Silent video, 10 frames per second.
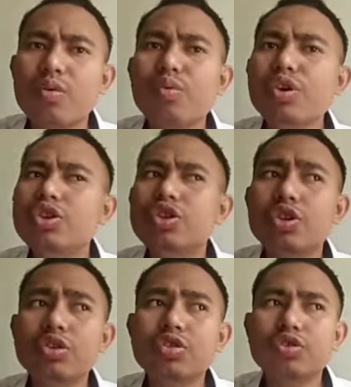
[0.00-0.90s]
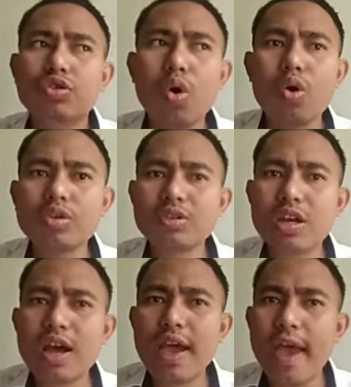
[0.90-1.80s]
which stores
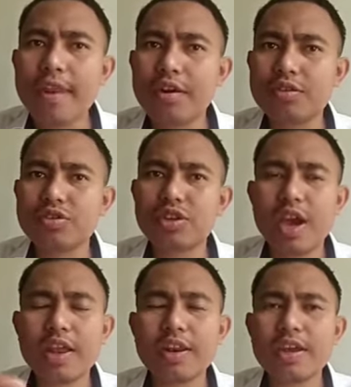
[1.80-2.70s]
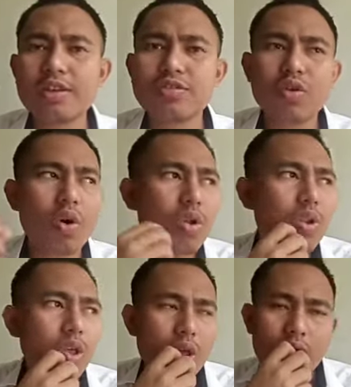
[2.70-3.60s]
the energy, and that is called
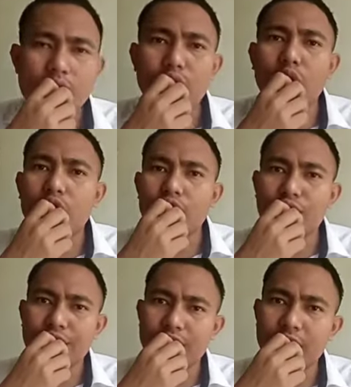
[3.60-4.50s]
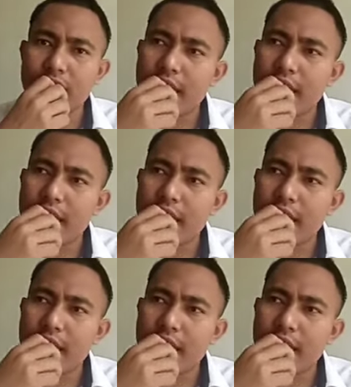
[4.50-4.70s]
chlorophyll,